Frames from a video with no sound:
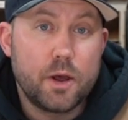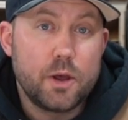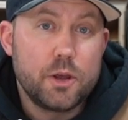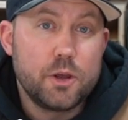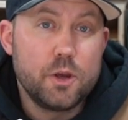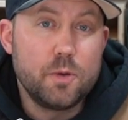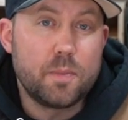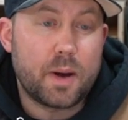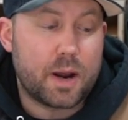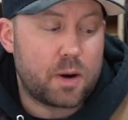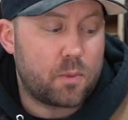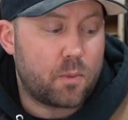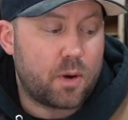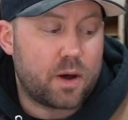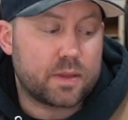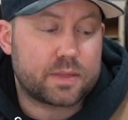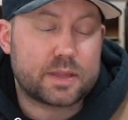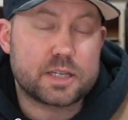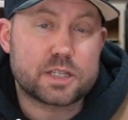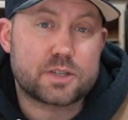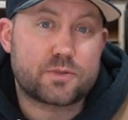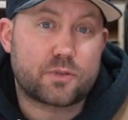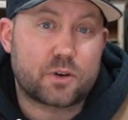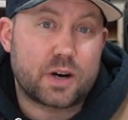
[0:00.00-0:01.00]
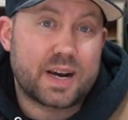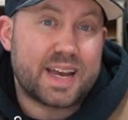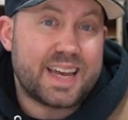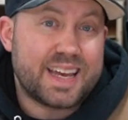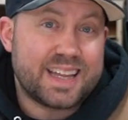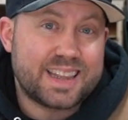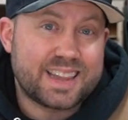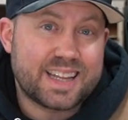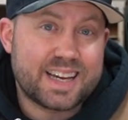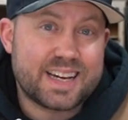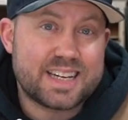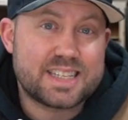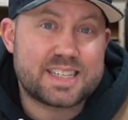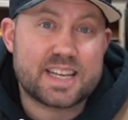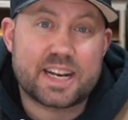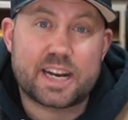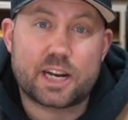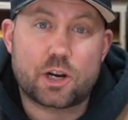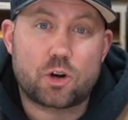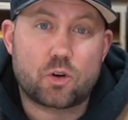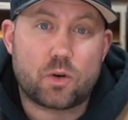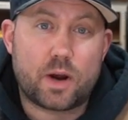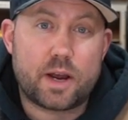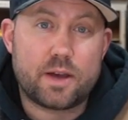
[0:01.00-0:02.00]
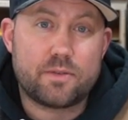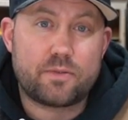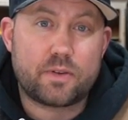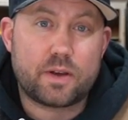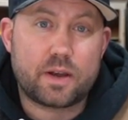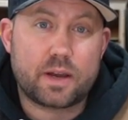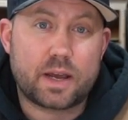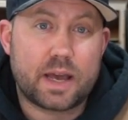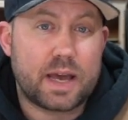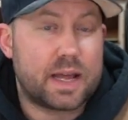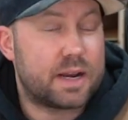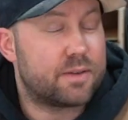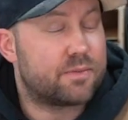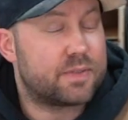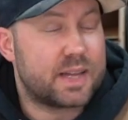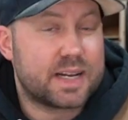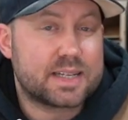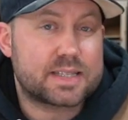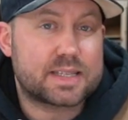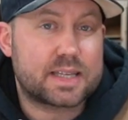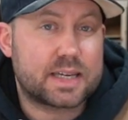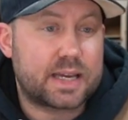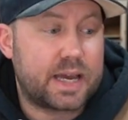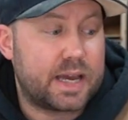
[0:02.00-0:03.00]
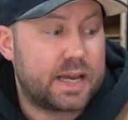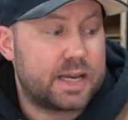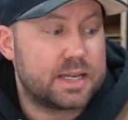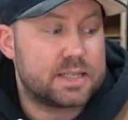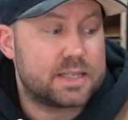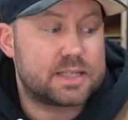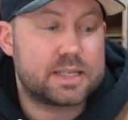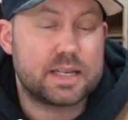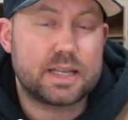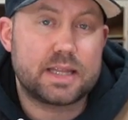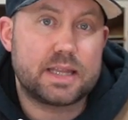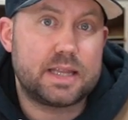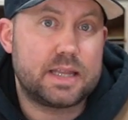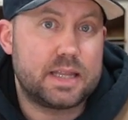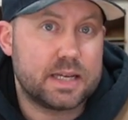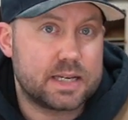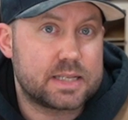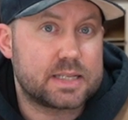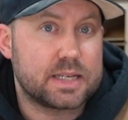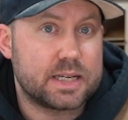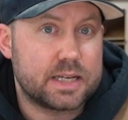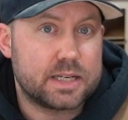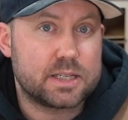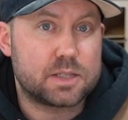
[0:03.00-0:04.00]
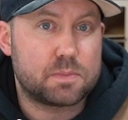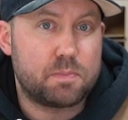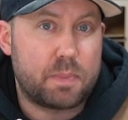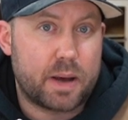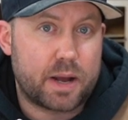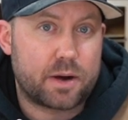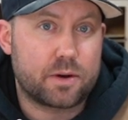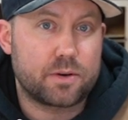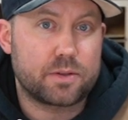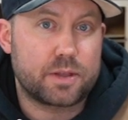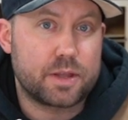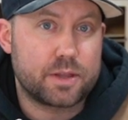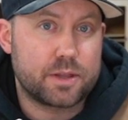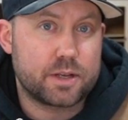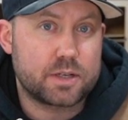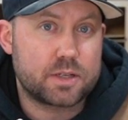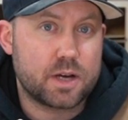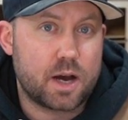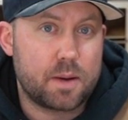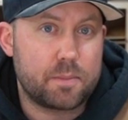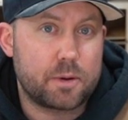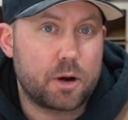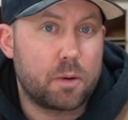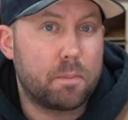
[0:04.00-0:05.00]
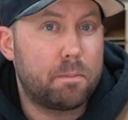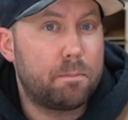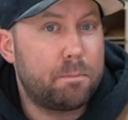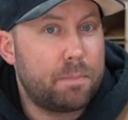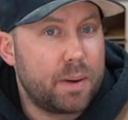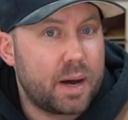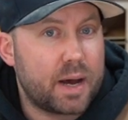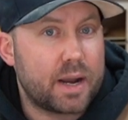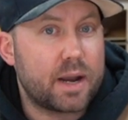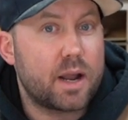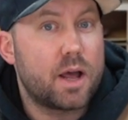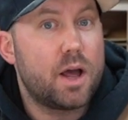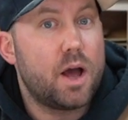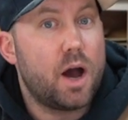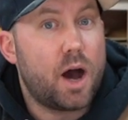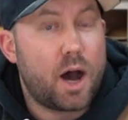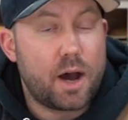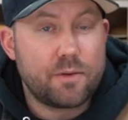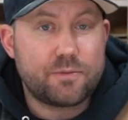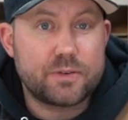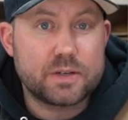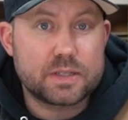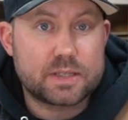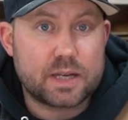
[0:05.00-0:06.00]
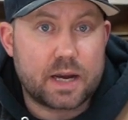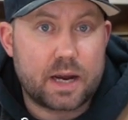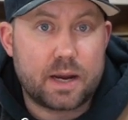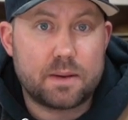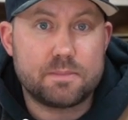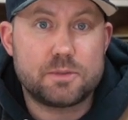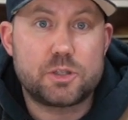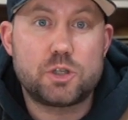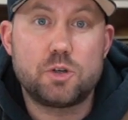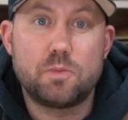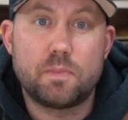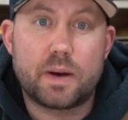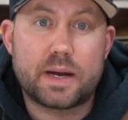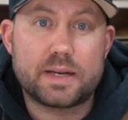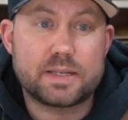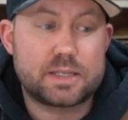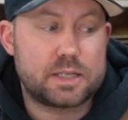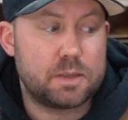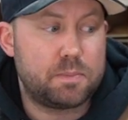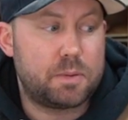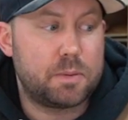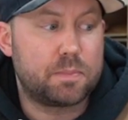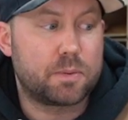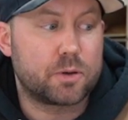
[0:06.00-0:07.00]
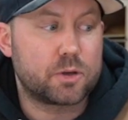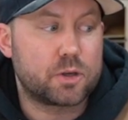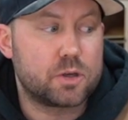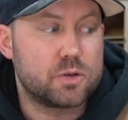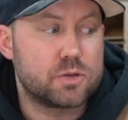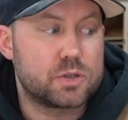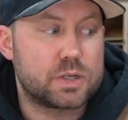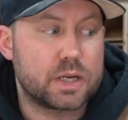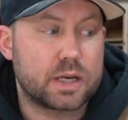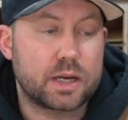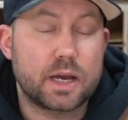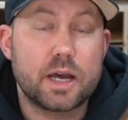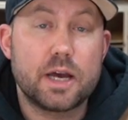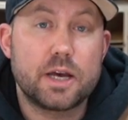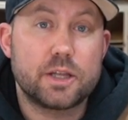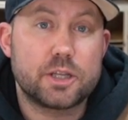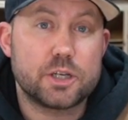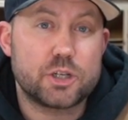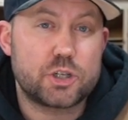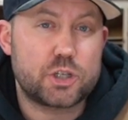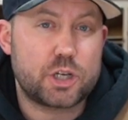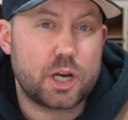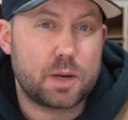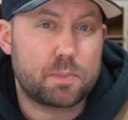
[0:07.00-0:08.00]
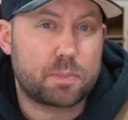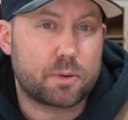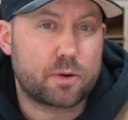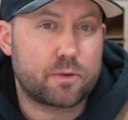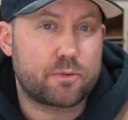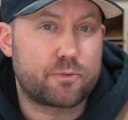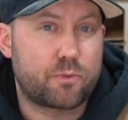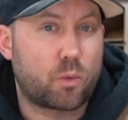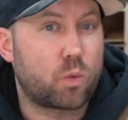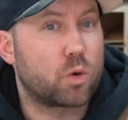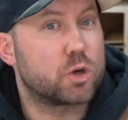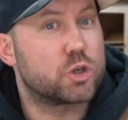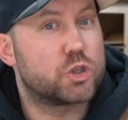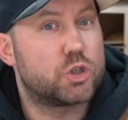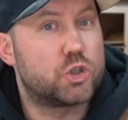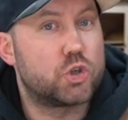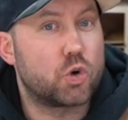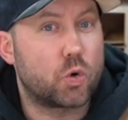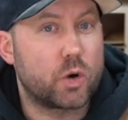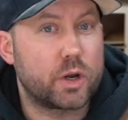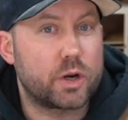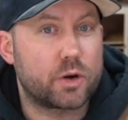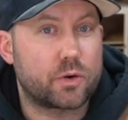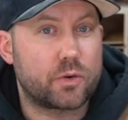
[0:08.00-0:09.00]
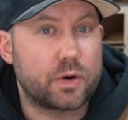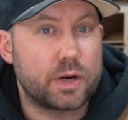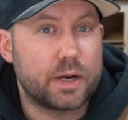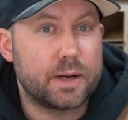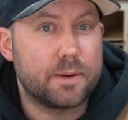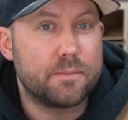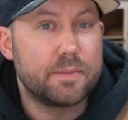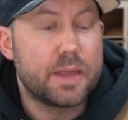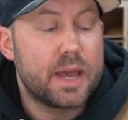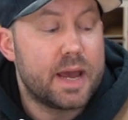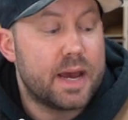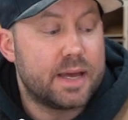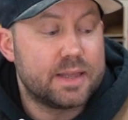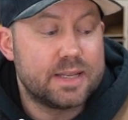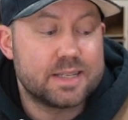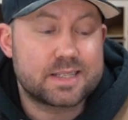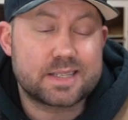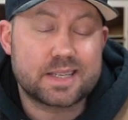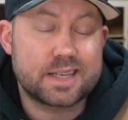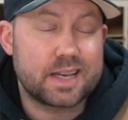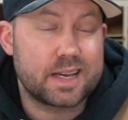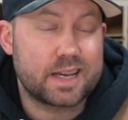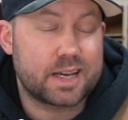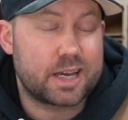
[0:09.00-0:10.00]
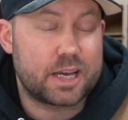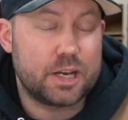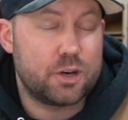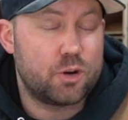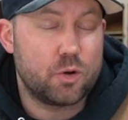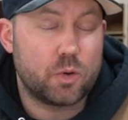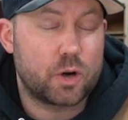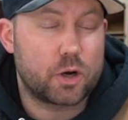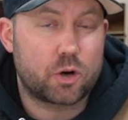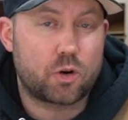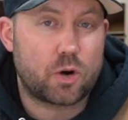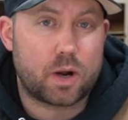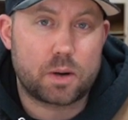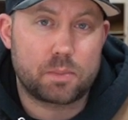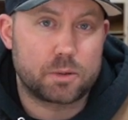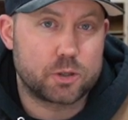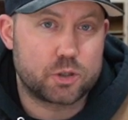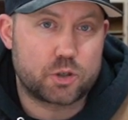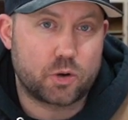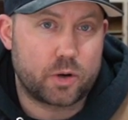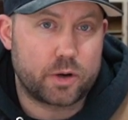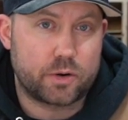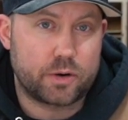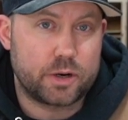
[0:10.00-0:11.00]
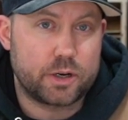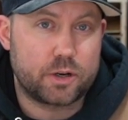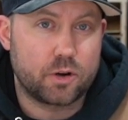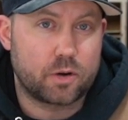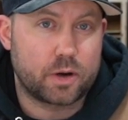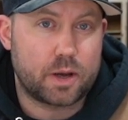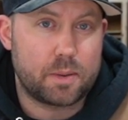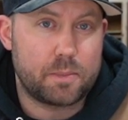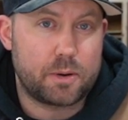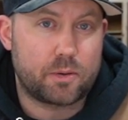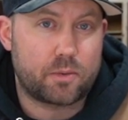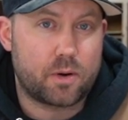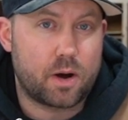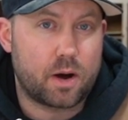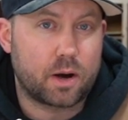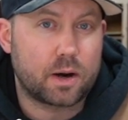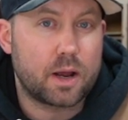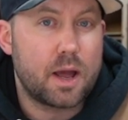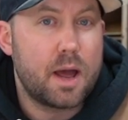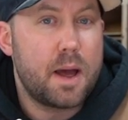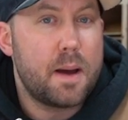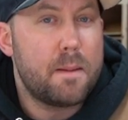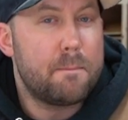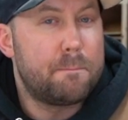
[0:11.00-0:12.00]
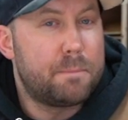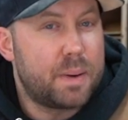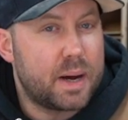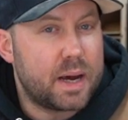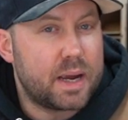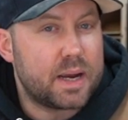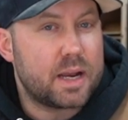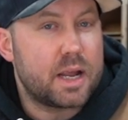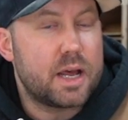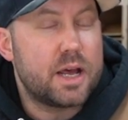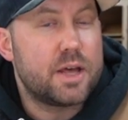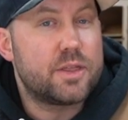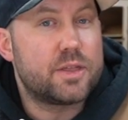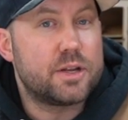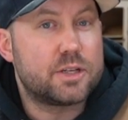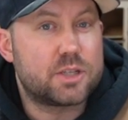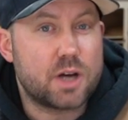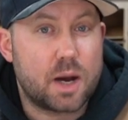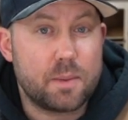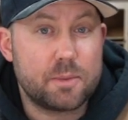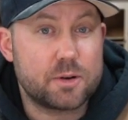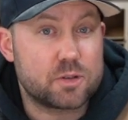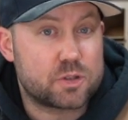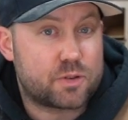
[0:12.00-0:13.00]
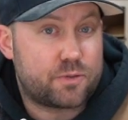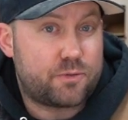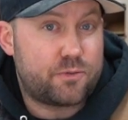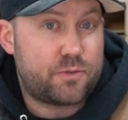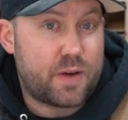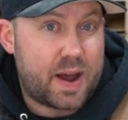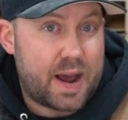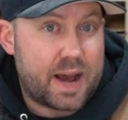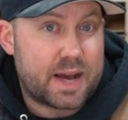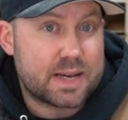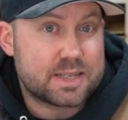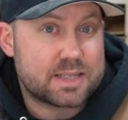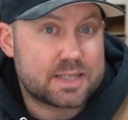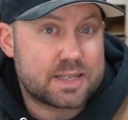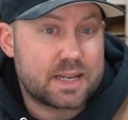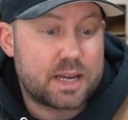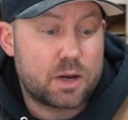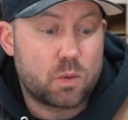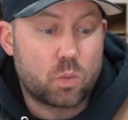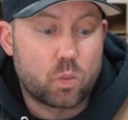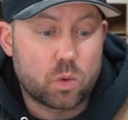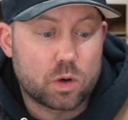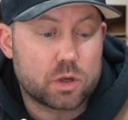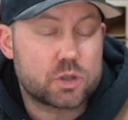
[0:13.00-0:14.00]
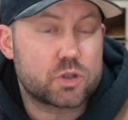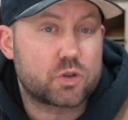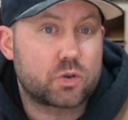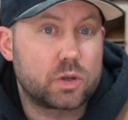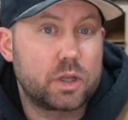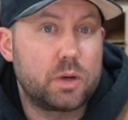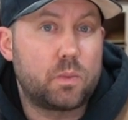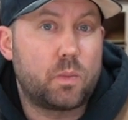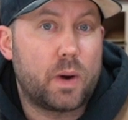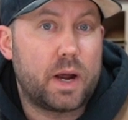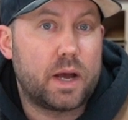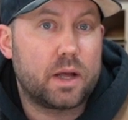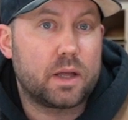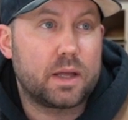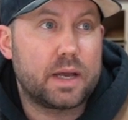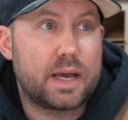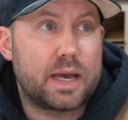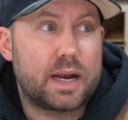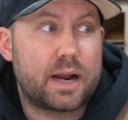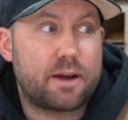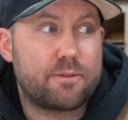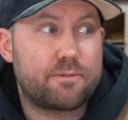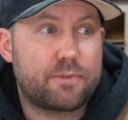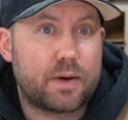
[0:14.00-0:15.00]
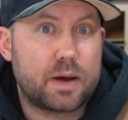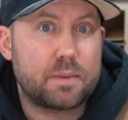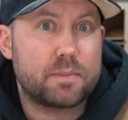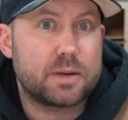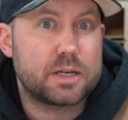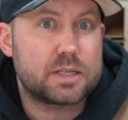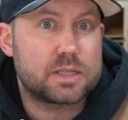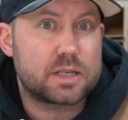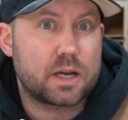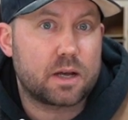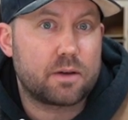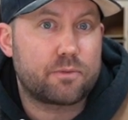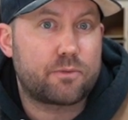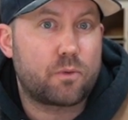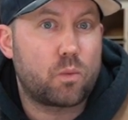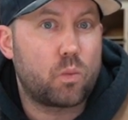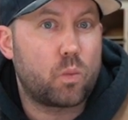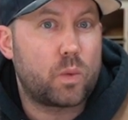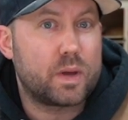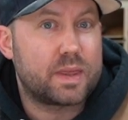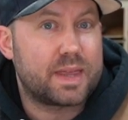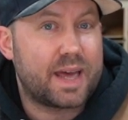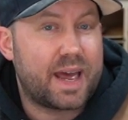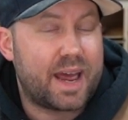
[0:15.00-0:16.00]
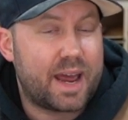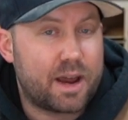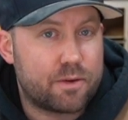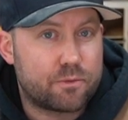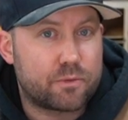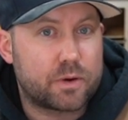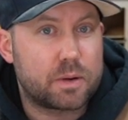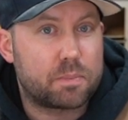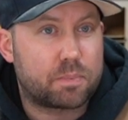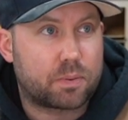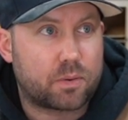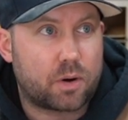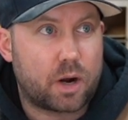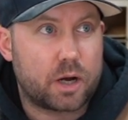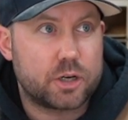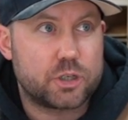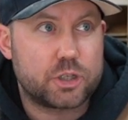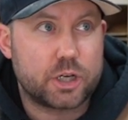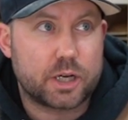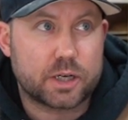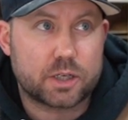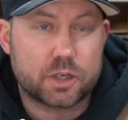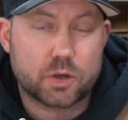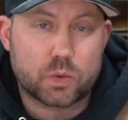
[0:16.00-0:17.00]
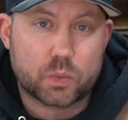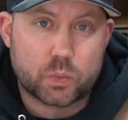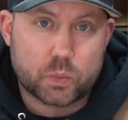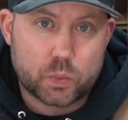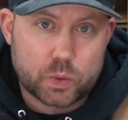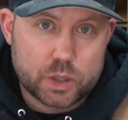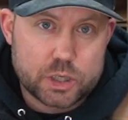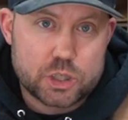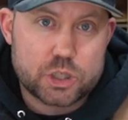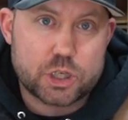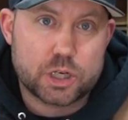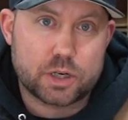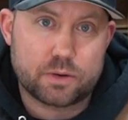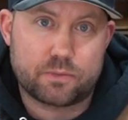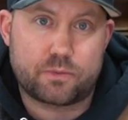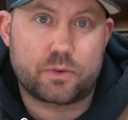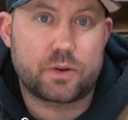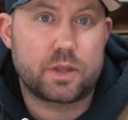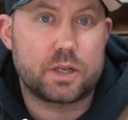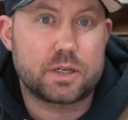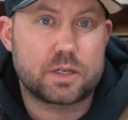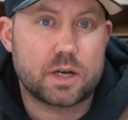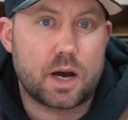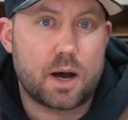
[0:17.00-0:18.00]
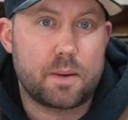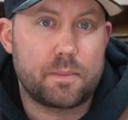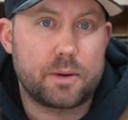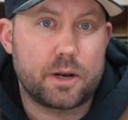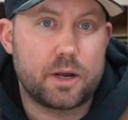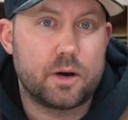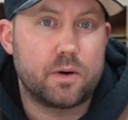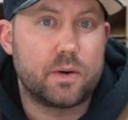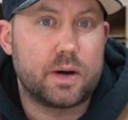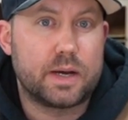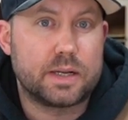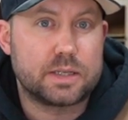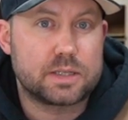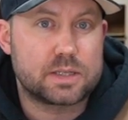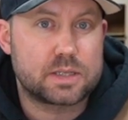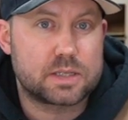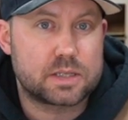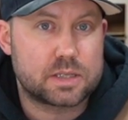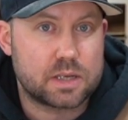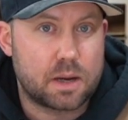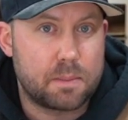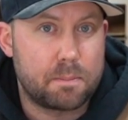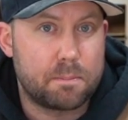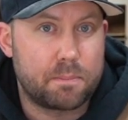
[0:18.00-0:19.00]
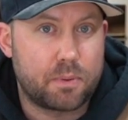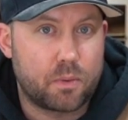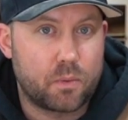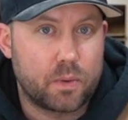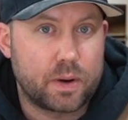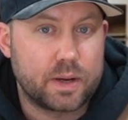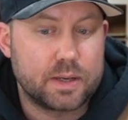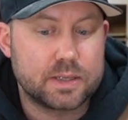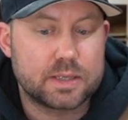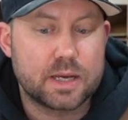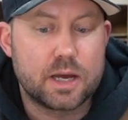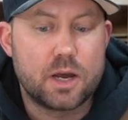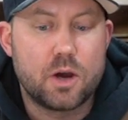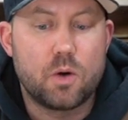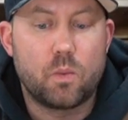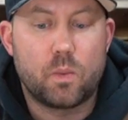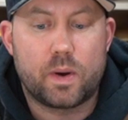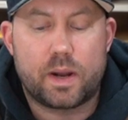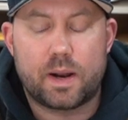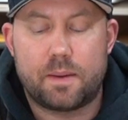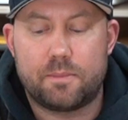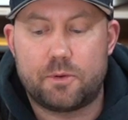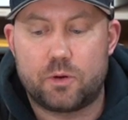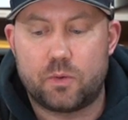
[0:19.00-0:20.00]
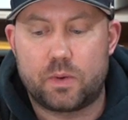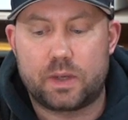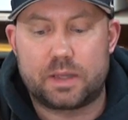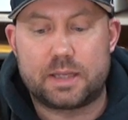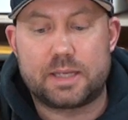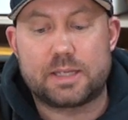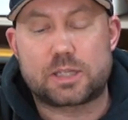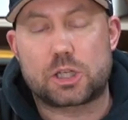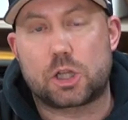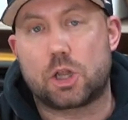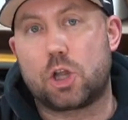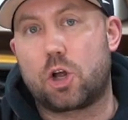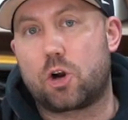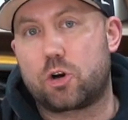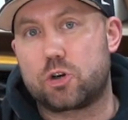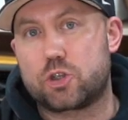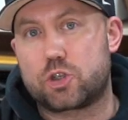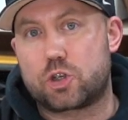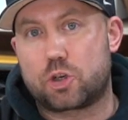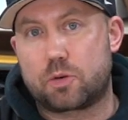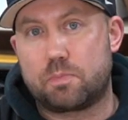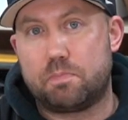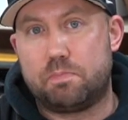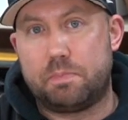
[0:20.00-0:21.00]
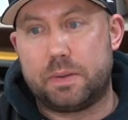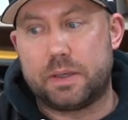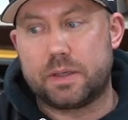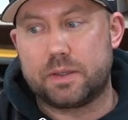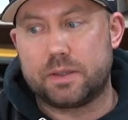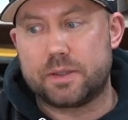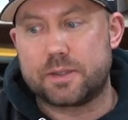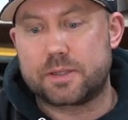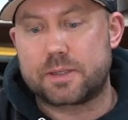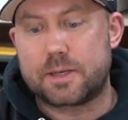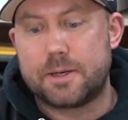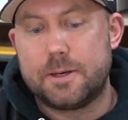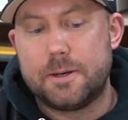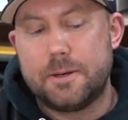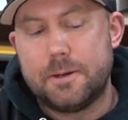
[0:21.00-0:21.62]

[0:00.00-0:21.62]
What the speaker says: You might want this for inlays and engraving, and if that's the case, this is better than the domino. But oftentimes you might see people using the Shaper for joinery. And this thing can do incredible joinery, don't get me wrong. But the domino's fast. It works really well, and I find myself with every project reaching for the domino at some point when I'm doing these larger builds.